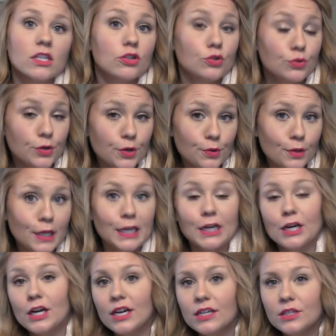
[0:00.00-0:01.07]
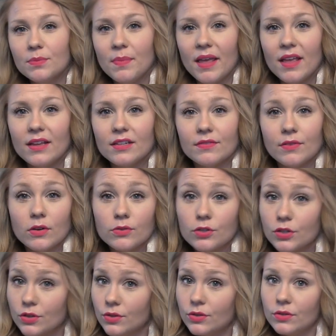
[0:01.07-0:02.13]
truth, encouragement,
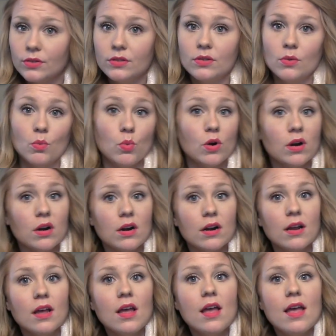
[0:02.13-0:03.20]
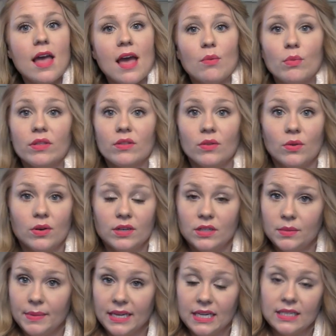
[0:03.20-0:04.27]
devotionals, the word, and what the Lord
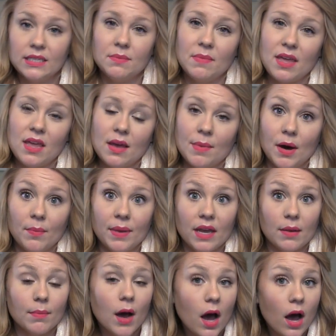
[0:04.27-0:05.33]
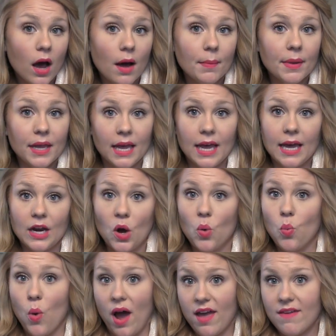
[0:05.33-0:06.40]
is speaking to me about being a mom and a
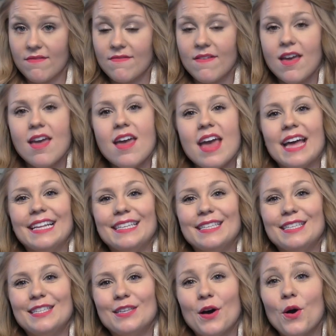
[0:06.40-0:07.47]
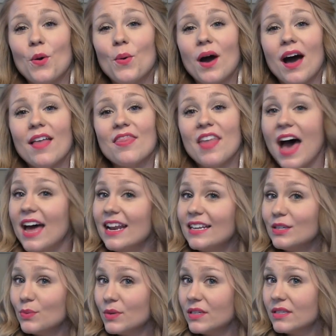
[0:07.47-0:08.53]
wife. And so that
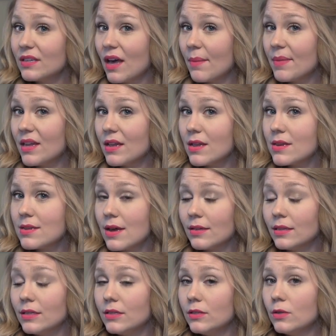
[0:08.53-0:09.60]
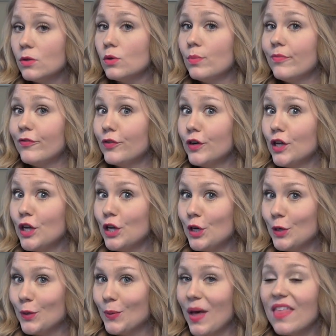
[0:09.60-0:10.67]
is what is coming down the tube for
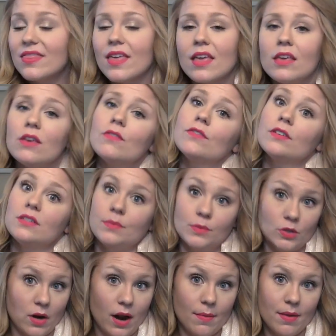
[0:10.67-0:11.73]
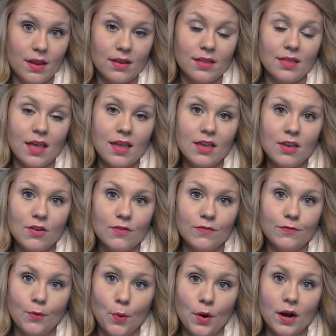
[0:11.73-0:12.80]
you. Thank you for subscribing. Thank you
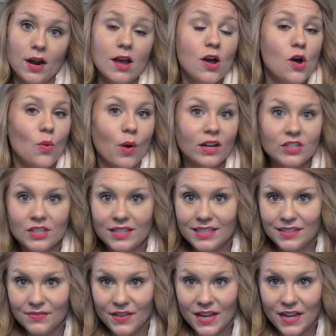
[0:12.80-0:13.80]
for watching this